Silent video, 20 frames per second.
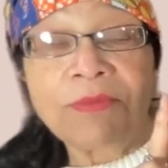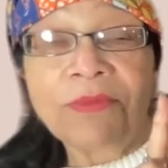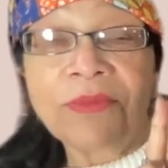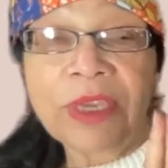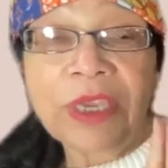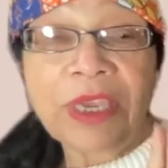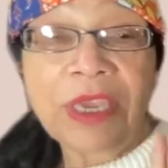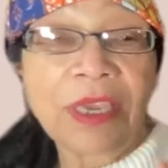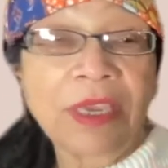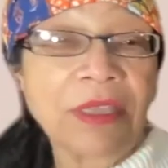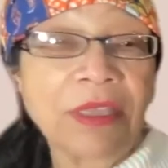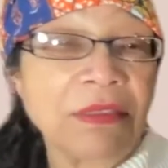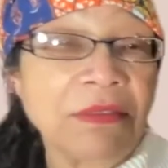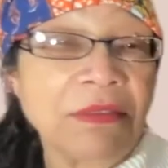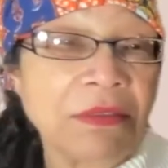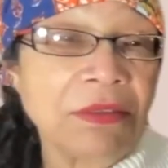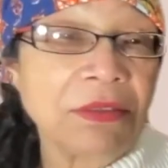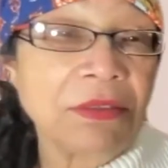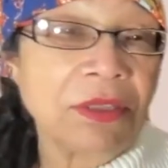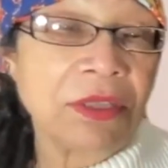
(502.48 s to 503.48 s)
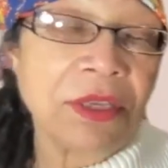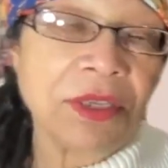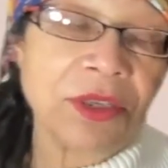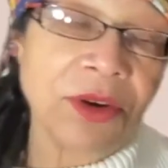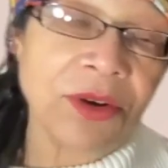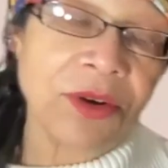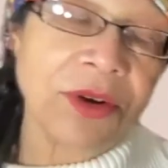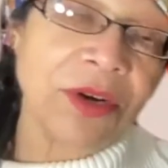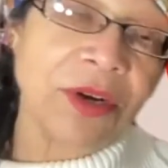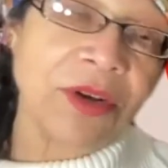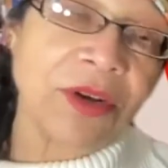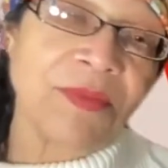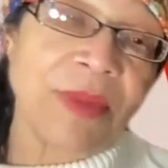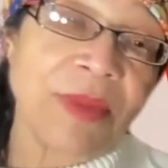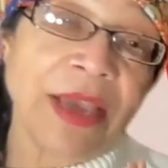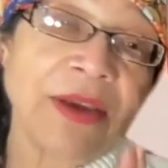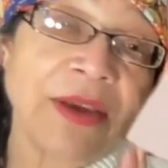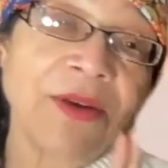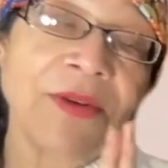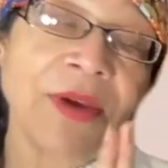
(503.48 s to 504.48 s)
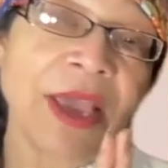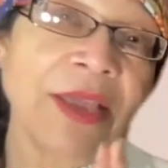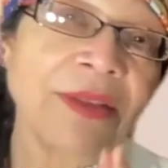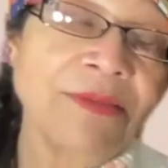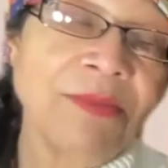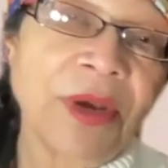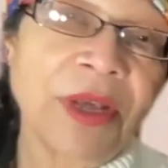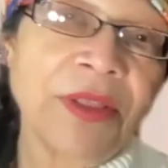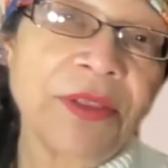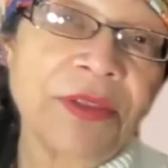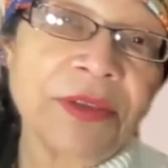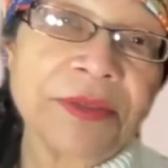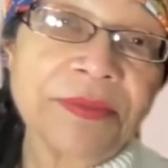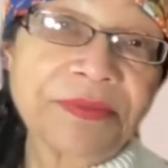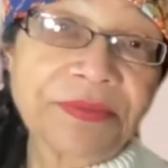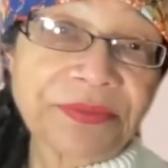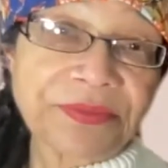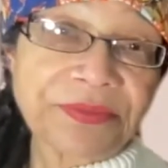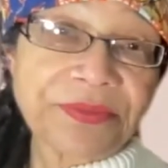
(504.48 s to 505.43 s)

being the daughter of my grandmother,